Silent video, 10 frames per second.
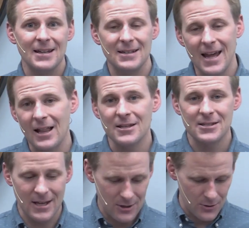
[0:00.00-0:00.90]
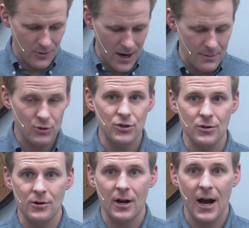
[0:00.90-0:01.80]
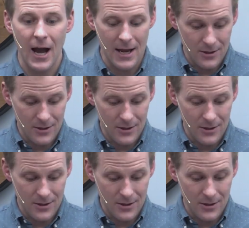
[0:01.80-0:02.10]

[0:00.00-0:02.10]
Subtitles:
Dallas Center Grimes Junior High.